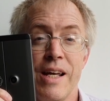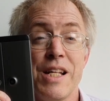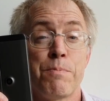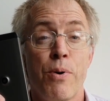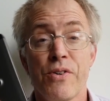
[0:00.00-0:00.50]

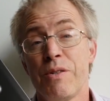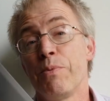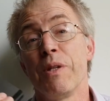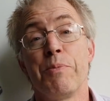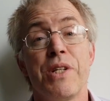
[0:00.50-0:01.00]
It's
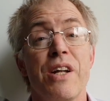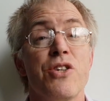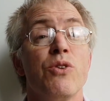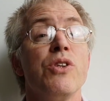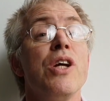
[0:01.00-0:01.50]
possible that
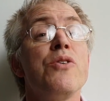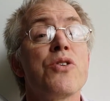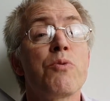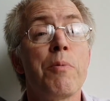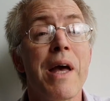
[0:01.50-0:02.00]
potential
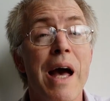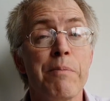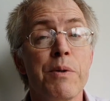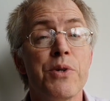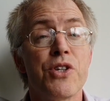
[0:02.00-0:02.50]
users will be
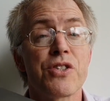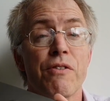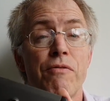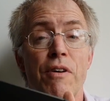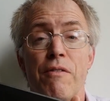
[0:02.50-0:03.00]
happy with just a
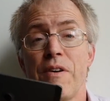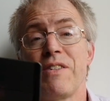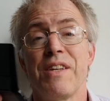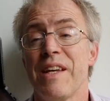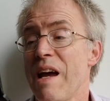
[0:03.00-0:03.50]

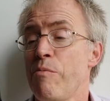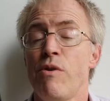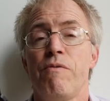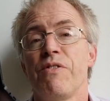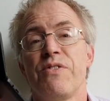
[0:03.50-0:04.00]
front-facing
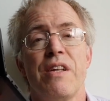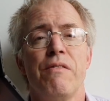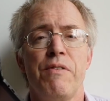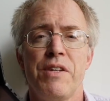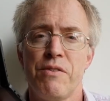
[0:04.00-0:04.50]
camera for
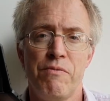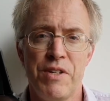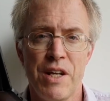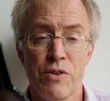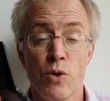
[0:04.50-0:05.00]
selfies and
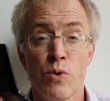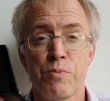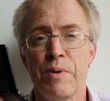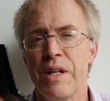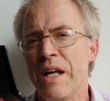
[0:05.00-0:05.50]
video calls,
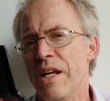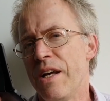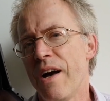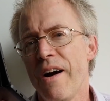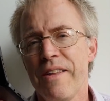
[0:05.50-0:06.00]
but
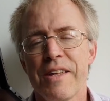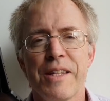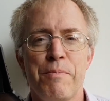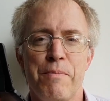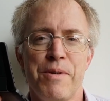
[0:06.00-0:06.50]
I think
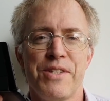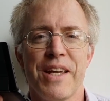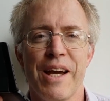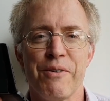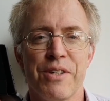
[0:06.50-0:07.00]
they'd be missing
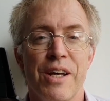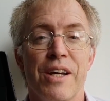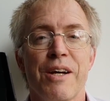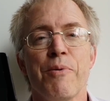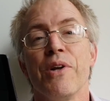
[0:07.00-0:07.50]
out.
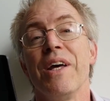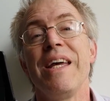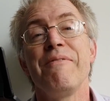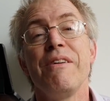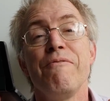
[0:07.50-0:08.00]
Come on,
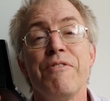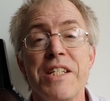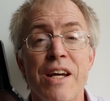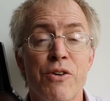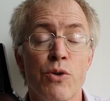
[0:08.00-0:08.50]
even in
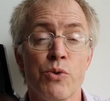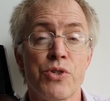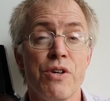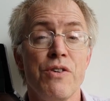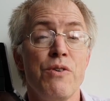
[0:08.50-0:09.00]
video calls,
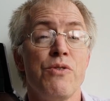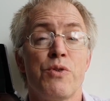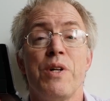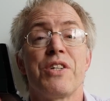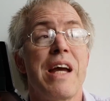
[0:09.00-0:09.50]
don't you
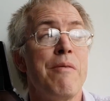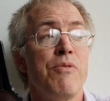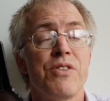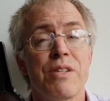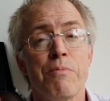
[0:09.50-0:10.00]
switch
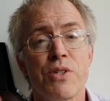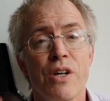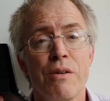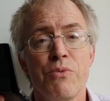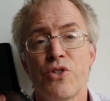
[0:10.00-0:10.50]
cameras
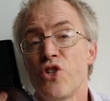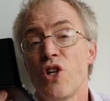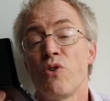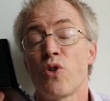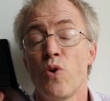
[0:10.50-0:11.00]
sometimes to
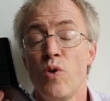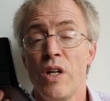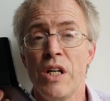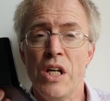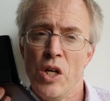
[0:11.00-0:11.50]
show the
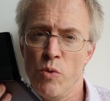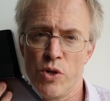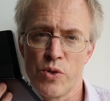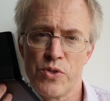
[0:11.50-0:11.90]
caller what you're